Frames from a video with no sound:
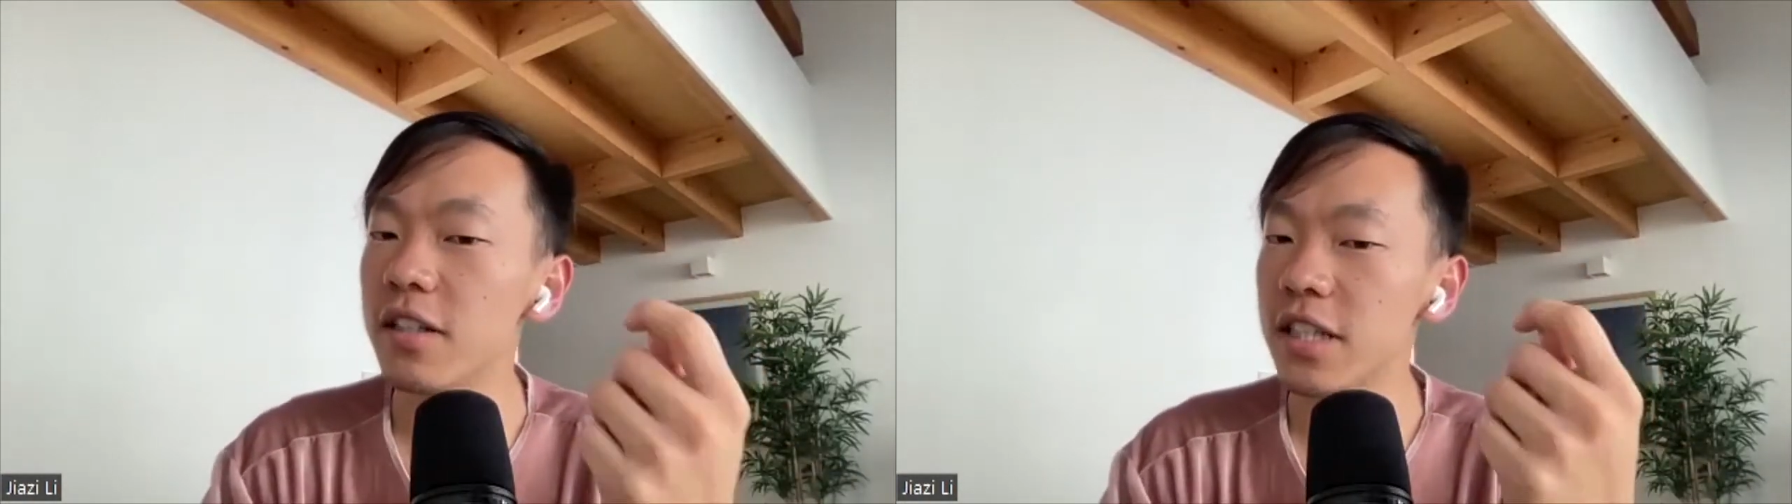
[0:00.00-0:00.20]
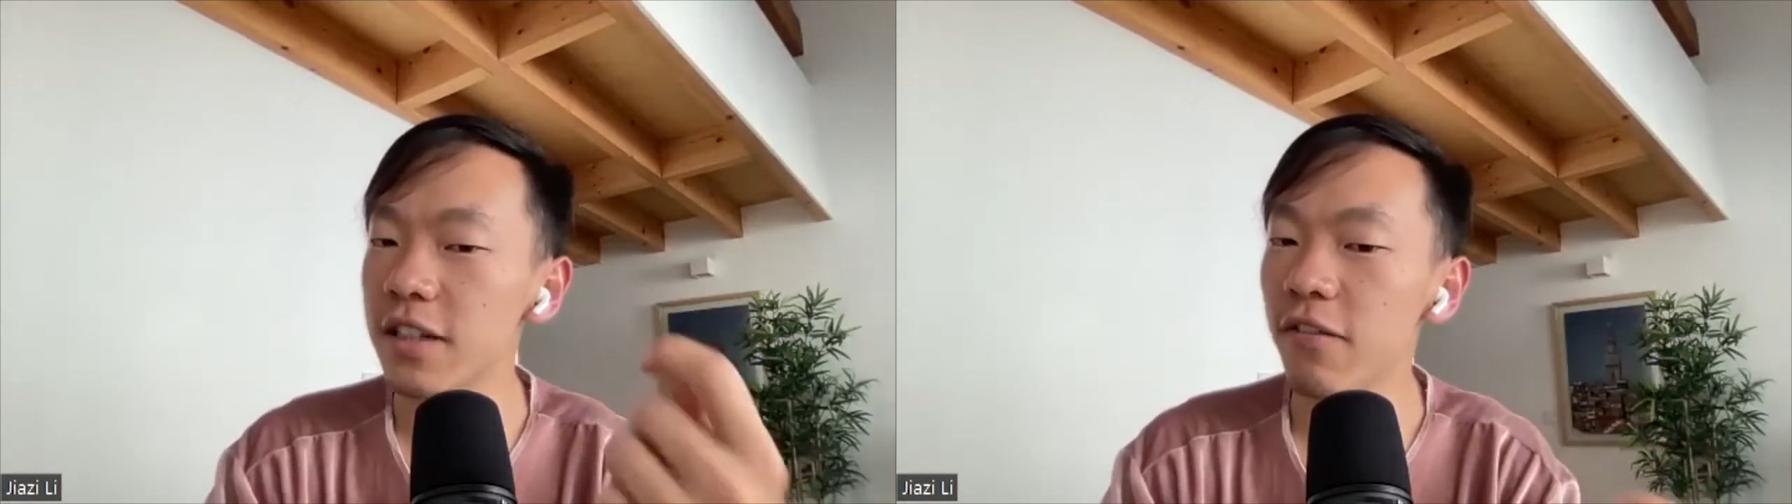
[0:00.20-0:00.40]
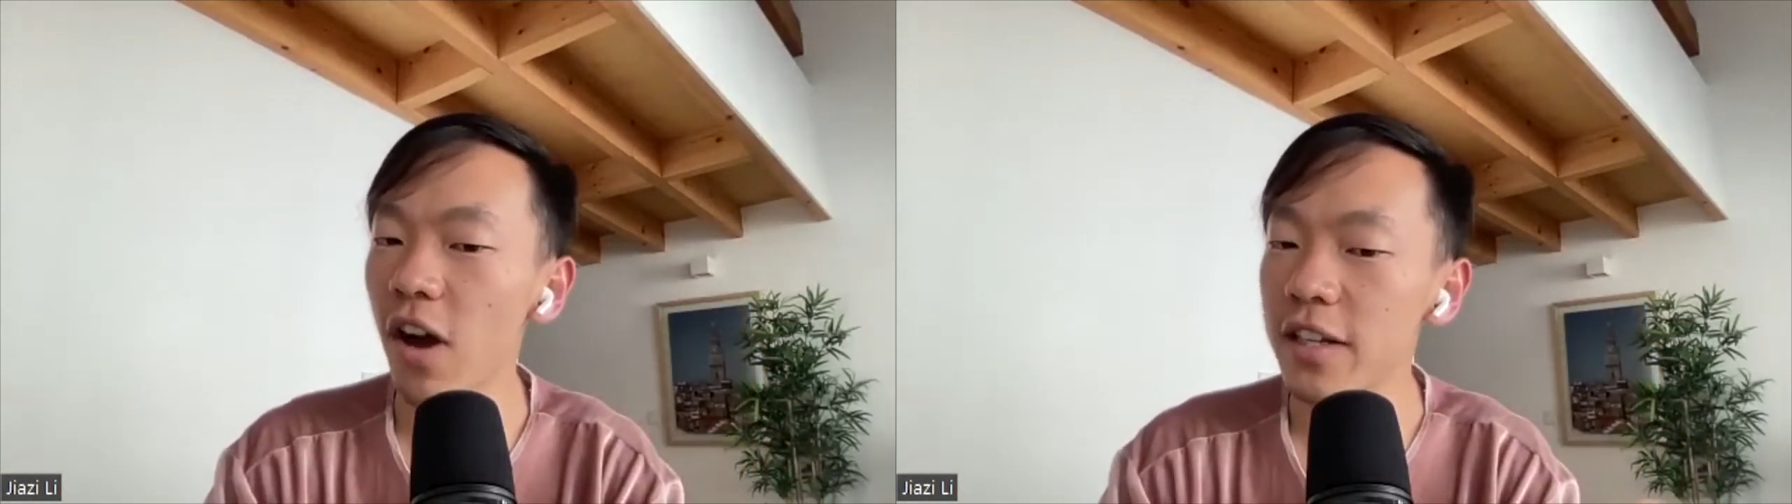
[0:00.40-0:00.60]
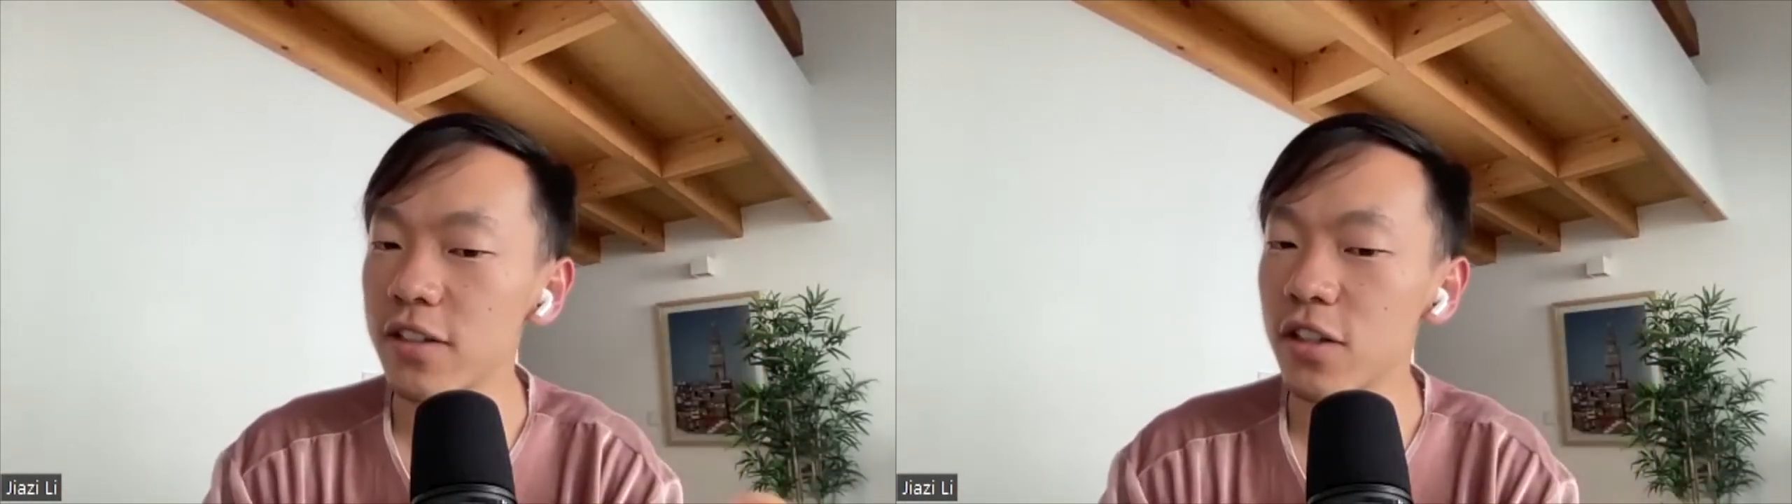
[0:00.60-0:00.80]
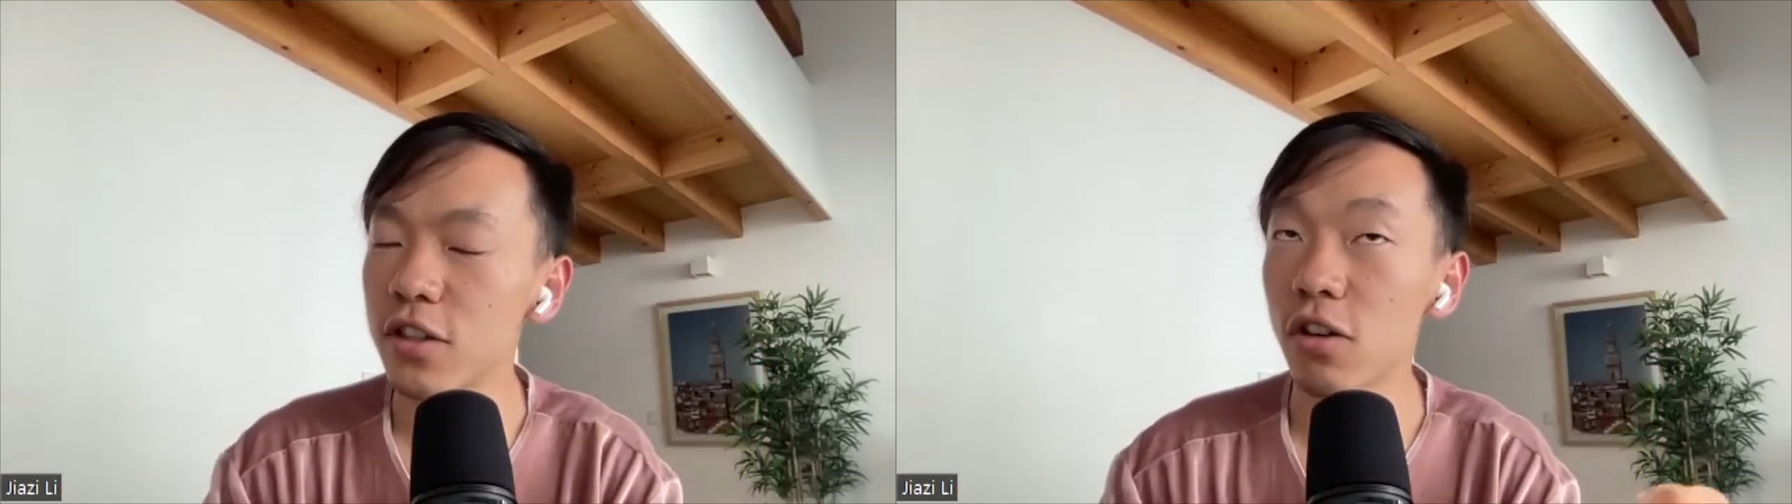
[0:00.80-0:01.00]
divine
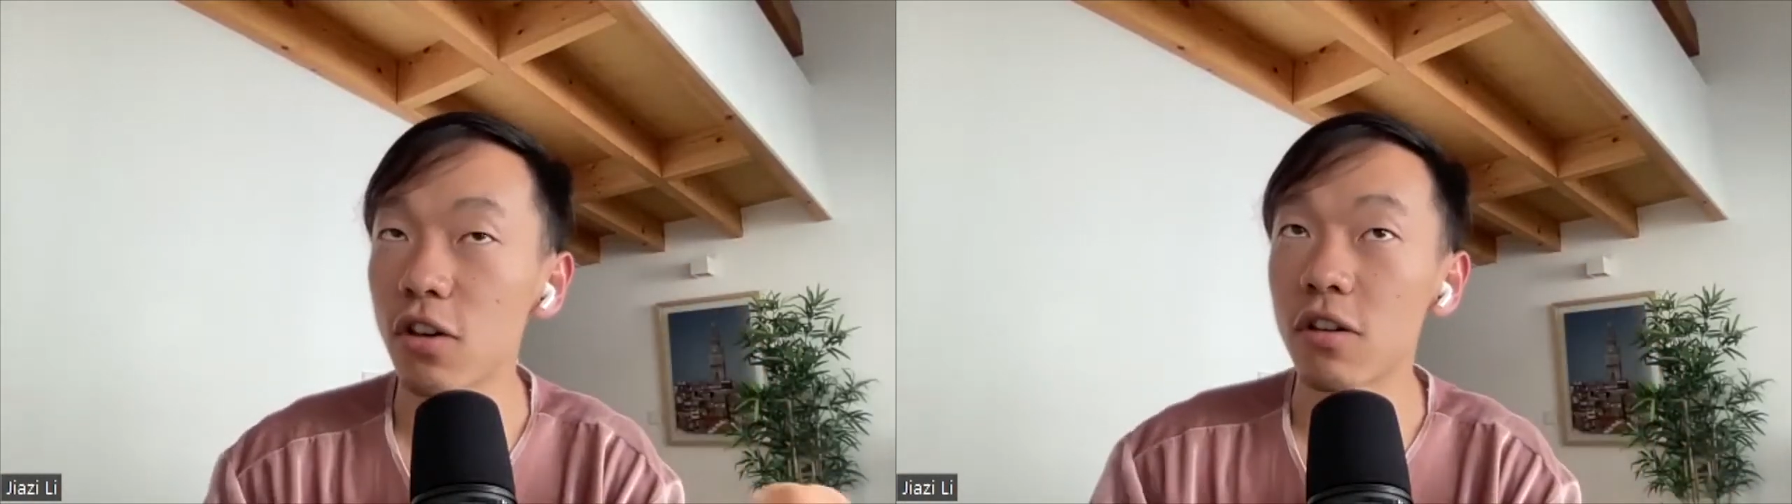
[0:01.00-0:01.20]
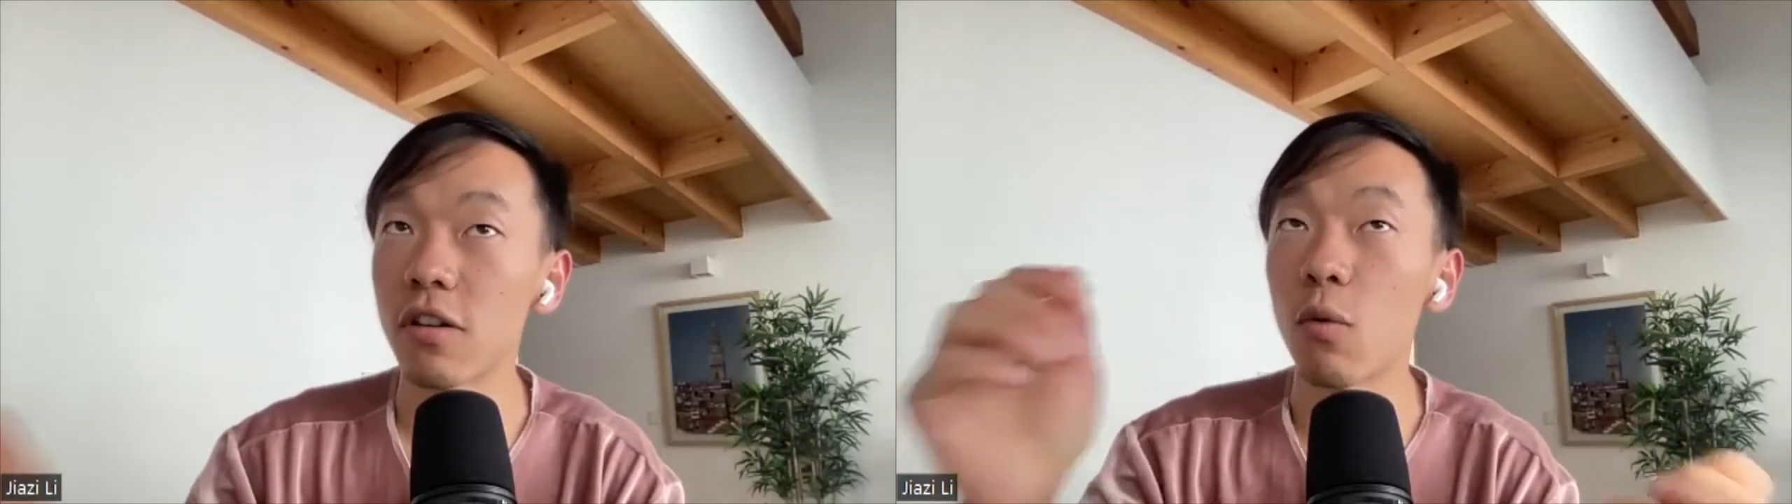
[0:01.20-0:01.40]
center,